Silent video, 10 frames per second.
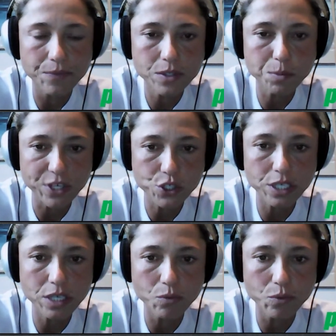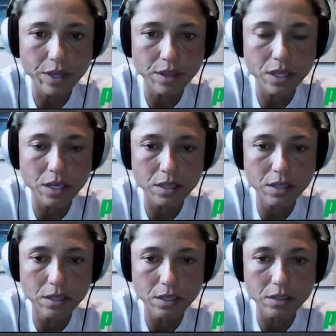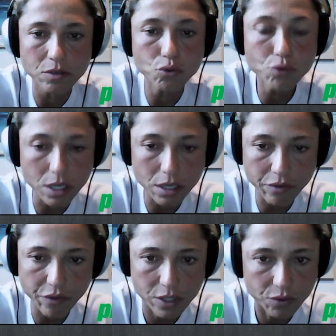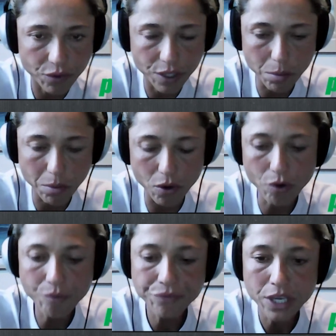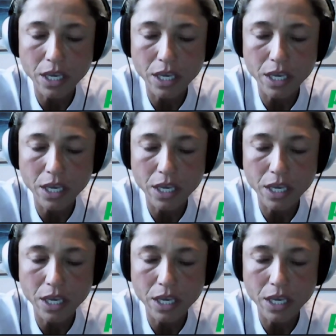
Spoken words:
especially with the Dura Fast 40 ball,